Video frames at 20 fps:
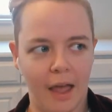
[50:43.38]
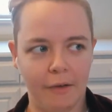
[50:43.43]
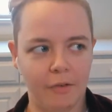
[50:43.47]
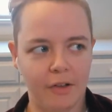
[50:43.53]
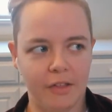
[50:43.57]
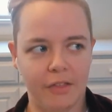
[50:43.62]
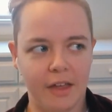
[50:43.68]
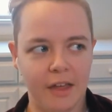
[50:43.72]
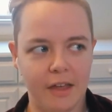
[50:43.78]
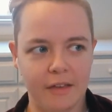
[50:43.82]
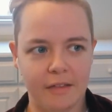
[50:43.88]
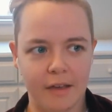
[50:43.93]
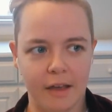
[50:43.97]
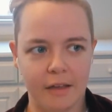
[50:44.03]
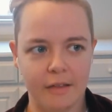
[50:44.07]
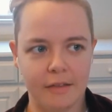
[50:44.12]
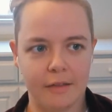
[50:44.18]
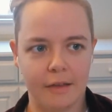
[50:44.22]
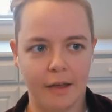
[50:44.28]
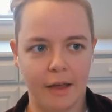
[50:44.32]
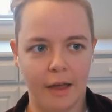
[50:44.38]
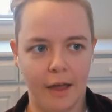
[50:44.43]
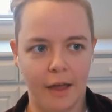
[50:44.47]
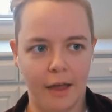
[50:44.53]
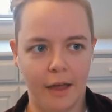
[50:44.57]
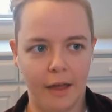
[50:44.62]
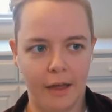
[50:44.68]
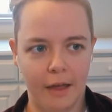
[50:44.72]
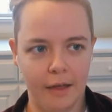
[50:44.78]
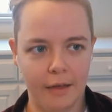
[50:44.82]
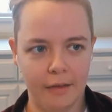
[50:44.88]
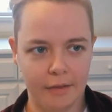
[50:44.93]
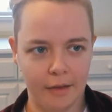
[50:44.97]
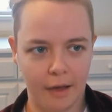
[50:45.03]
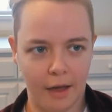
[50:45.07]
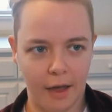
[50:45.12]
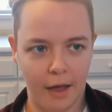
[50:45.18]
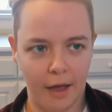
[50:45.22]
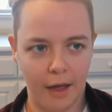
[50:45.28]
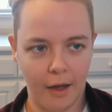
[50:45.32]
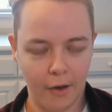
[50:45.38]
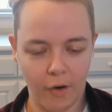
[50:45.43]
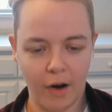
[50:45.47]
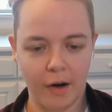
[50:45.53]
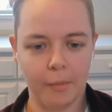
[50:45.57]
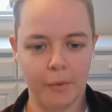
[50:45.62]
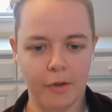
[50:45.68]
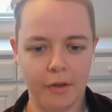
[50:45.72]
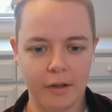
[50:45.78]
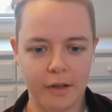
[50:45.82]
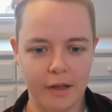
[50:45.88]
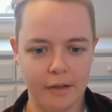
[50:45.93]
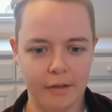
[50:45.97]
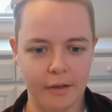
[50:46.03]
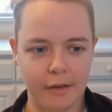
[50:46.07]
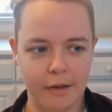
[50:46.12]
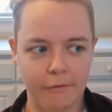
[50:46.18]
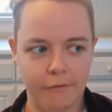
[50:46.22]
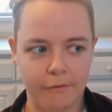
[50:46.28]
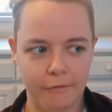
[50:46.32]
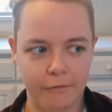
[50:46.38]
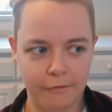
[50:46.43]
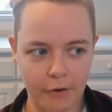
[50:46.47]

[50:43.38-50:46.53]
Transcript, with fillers: everything he says is incredible. He is a okay.